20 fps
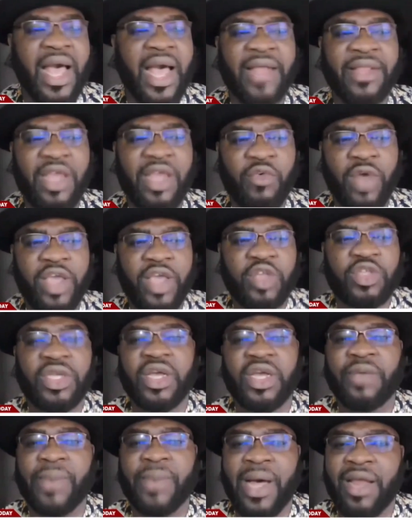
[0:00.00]
And then when you
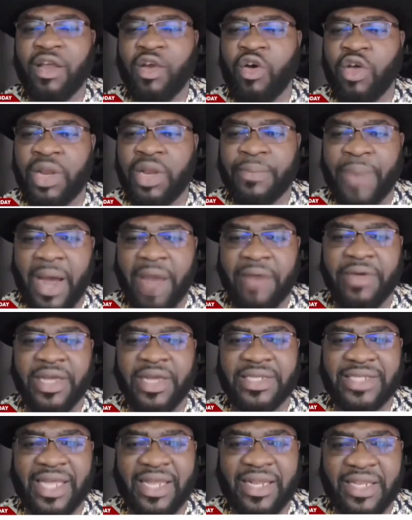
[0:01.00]
think about all the
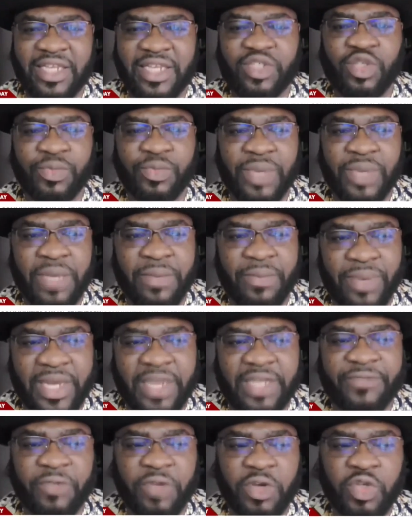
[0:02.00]
barriers that needs to be in
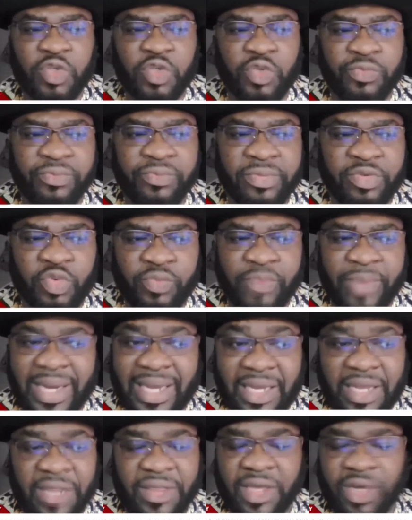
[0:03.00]
place for you to
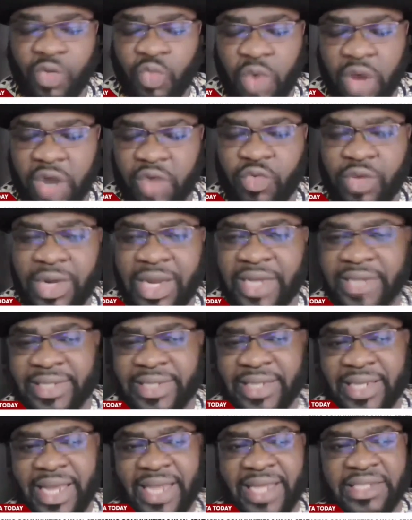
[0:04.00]
make anything work, whether
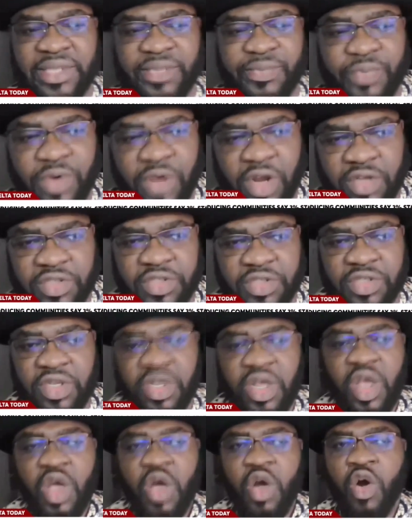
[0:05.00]
it's enhancing
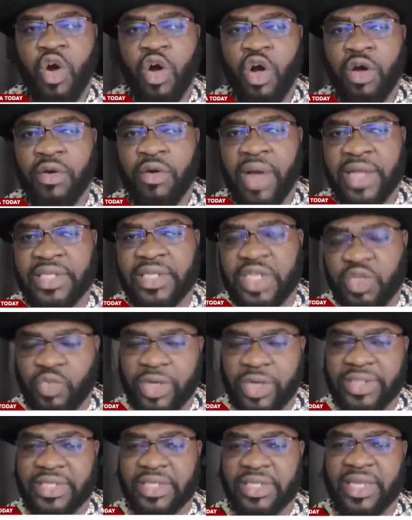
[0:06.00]
production or
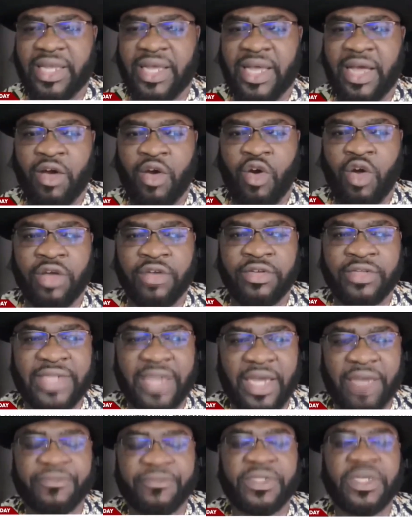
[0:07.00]
attenuating oil
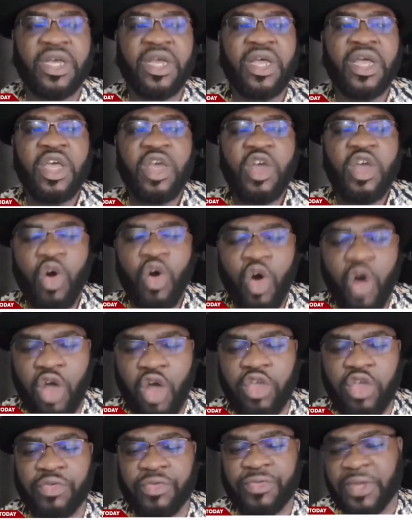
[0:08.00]
theft,
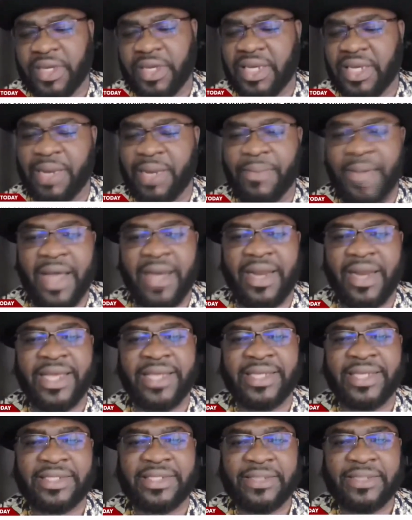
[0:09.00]
all you're thinking about
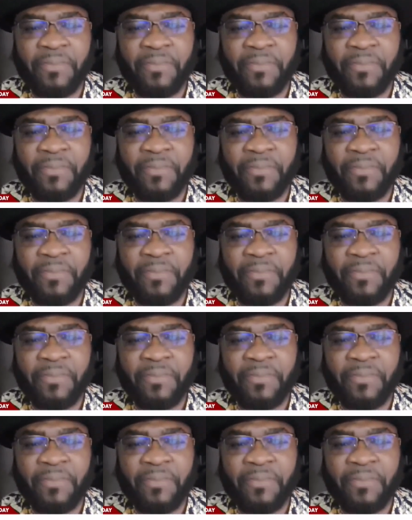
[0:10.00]
is